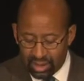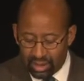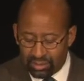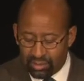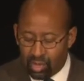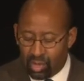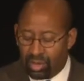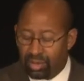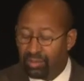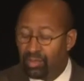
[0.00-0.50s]

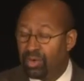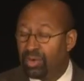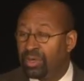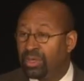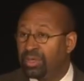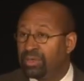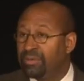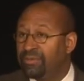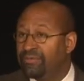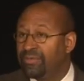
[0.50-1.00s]
More and
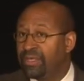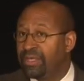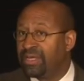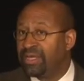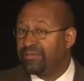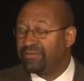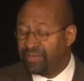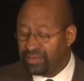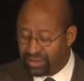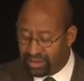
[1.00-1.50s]
more,
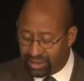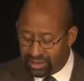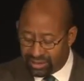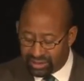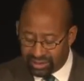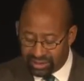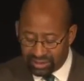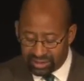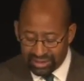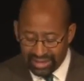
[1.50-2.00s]
Philadelphia
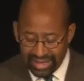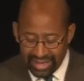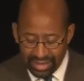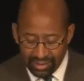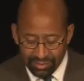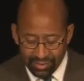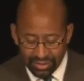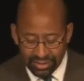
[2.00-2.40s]
citizens and